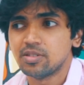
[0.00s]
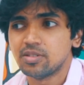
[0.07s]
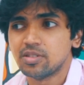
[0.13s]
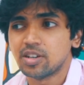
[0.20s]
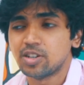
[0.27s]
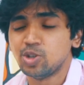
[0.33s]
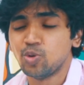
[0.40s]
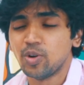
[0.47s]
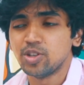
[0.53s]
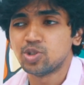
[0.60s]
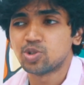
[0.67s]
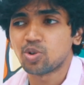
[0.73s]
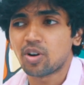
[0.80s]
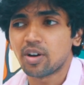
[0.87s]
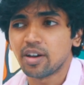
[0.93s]
that you
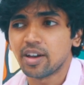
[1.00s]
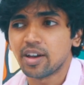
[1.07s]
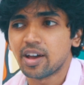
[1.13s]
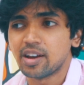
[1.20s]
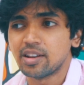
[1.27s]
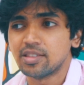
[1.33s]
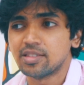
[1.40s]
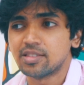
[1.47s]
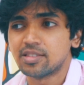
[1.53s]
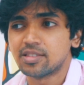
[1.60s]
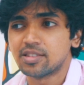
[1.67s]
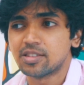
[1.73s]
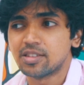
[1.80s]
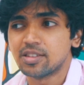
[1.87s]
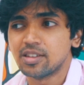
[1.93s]
enjoy,
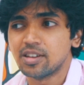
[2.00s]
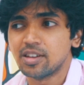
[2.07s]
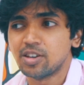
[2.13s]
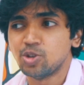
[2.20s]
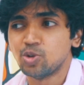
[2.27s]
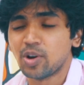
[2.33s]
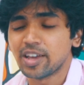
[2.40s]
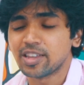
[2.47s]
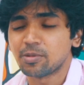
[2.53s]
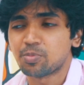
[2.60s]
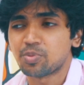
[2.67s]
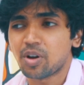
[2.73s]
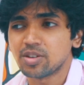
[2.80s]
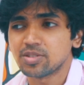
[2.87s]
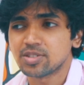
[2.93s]
and you like the
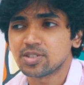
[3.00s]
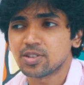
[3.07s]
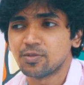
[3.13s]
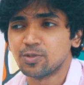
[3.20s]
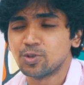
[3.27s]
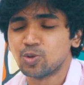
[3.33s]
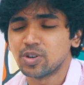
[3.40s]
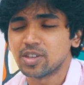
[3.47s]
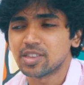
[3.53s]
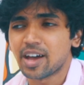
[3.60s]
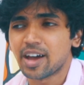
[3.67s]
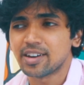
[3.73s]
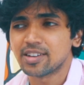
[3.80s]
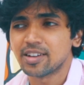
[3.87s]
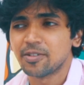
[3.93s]
process of doing
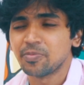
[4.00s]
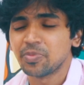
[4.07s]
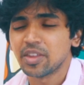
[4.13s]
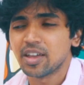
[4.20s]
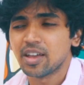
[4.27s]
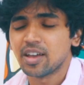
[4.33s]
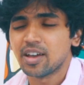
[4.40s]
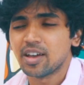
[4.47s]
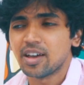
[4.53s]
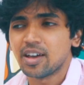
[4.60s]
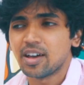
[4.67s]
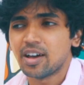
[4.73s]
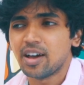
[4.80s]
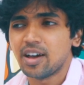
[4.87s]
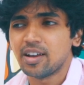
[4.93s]
that.
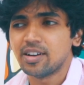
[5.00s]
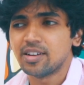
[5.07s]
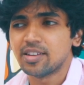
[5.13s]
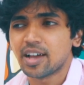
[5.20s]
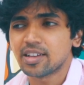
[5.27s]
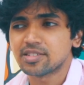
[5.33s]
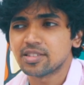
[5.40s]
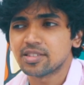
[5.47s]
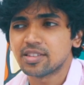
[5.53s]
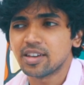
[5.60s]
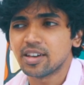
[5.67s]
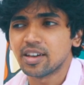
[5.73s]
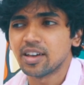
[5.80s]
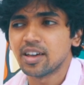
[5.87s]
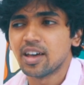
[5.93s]
And that's the
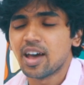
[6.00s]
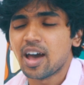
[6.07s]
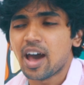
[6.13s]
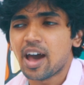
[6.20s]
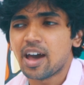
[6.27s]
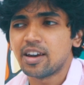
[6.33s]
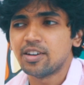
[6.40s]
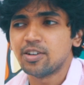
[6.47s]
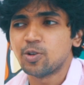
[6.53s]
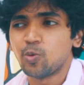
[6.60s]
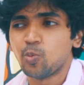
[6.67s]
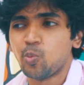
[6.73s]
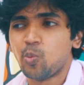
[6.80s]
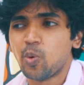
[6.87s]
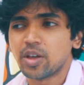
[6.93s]
thing.
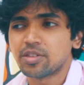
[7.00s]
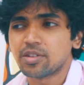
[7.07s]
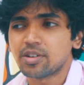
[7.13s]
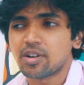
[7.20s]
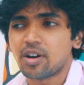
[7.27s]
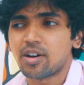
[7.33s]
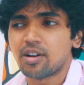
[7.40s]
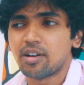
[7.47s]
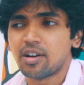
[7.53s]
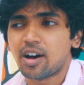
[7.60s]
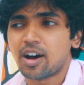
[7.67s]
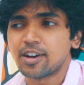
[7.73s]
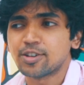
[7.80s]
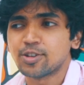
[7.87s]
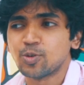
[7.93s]
And whether or
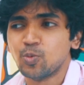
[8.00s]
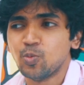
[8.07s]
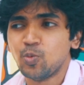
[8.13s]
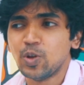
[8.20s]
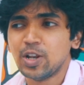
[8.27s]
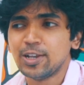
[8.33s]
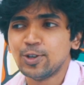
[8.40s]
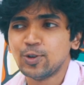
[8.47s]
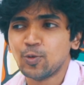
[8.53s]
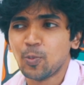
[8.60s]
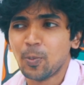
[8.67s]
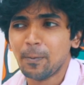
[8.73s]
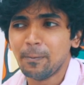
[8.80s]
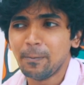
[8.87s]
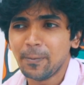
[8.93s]
not will you
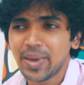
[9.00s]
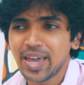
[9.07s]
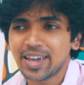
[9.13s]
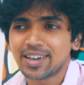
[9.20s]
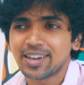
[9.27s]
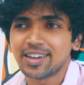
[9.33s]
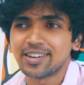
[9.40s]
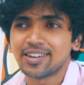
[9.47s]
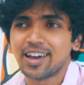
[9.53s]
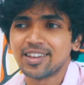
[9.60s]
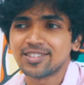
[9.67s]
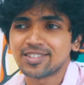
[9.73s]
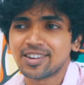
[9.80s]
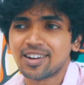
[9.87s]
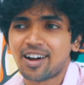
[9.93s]
make it
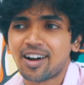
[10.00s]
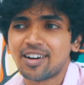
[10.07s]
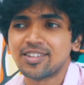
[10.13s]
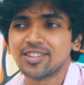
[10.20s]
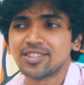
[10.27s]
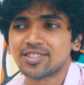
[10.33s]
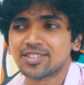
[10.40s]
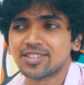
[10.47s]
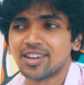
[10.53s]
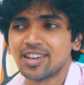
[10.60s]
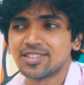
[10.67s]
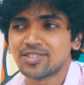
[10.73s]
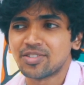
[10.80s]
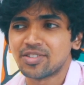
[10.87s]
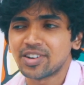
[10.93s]
as an artist,
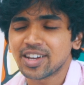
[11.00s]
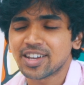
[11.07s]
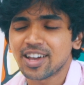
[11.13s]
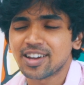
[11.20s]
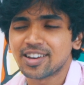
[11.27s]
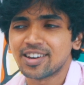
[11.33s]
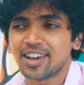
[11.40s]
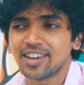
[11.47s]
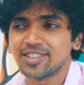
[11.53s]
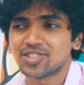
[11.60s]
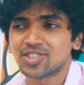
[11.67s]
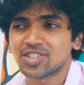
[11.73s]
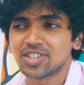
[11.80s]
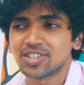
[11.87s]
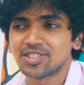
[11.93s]
as a
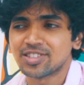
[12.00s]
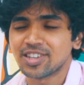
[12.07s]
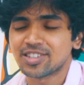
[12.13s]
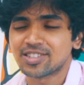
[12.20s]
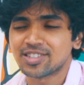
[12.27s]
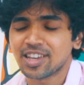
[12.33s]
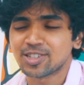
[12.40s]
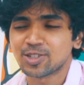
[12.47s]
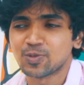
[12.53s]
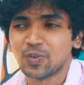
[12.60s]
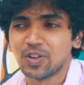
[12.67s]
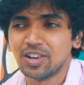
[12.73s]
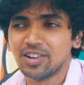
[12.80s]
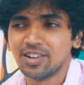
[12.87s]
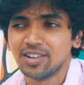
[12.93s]
recognized,
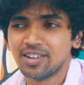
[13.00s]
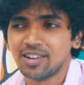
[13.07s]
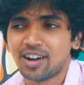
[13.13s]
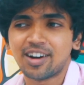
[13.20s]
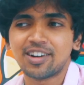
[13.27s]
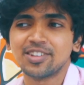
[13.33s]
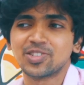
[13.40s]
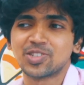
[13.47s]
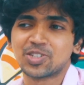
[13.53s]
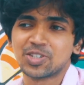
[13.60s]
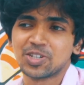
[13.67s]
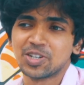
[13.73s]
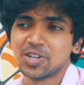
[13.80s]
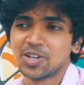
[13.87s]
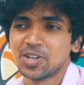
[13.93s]
successful
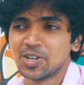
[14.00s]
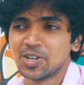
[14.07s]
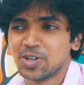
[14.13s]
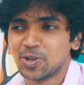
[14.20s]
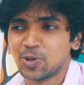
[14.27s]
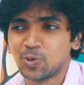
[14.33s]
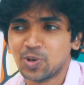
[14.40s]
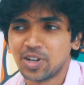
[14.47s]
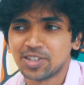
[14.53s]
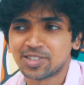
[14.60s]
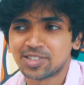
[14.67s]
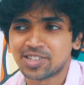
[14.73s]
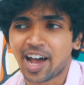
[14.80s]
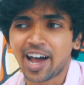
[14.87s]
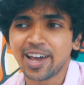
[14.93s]
artist who
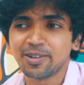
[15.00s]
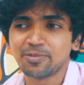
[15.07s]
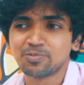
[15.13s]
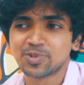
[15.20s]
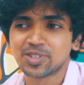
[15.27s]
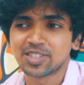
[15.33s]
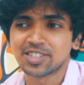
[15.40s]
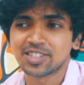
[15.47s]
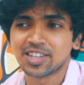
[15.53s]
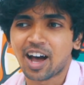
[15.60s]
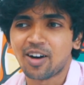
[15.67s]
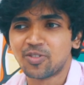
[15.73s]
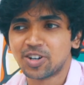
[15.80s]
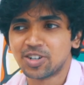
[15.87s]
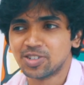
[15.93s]
does times,
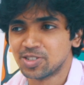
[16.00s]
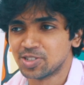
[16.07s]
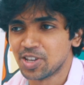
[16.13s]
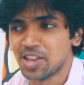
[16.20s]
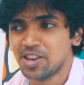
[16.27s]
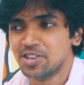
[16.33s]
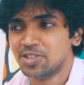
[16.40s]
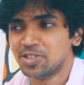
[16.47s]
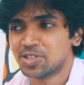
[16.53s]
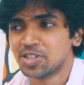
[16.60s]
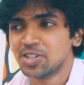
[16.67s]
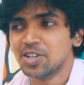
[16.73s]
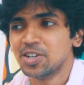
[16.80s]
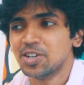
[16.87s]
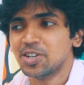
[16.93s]
covers, and
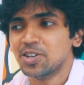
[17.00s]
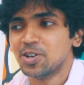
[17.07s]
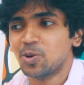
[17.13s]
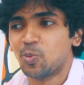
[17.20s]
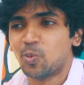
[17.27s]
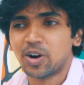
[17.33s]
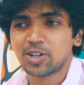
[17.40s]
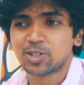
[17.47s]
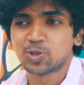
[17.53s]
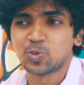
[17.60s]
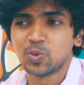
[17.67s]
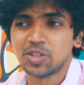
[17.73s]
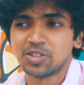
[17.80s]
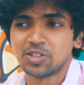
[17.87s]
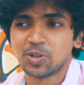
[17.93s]
works
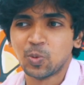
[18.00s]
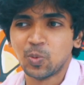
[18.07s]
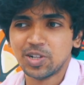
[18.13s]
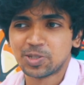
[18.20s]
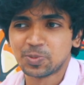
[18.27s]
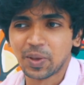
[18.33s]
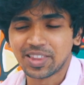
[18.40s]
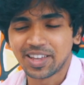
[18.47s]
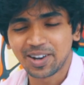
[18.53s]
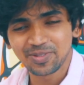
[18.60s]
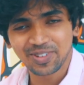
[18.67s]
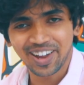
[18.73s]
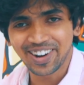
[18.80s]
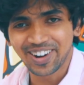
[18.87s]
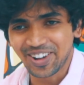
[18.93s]
with Will Smith.
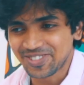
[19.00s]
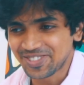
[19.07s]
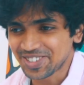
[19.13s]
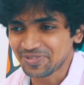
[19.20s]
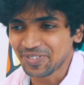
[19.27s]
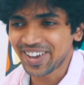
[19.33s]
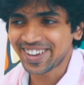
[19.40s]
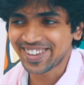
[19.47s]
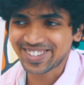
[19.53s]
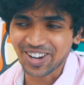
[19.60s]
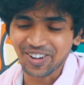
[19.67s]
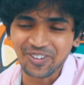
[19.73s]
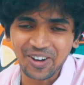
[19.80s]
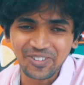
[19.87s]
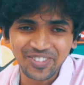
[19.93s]
I don't know, I'm just making
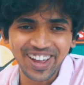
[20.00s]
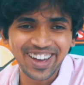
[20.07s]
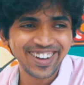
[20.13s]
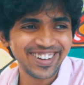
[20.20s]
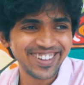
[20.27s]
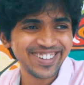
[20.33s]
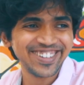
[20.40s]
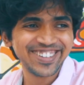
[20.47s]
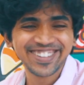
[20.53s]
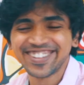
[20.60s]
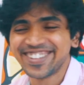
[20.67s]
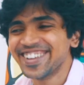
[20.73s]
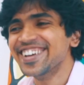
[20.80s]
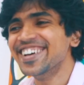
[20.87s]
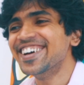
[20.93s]
stuff up now.
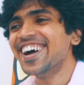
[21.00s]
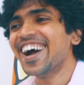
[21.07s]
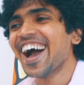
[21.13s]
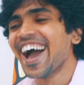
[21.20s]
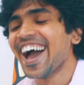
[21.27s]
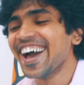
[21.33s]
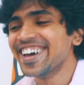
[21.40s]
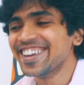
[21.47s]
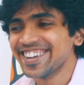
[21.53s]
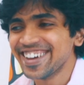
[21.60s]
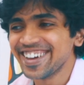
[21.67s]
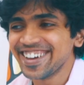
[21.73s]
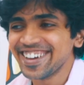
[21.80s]
And,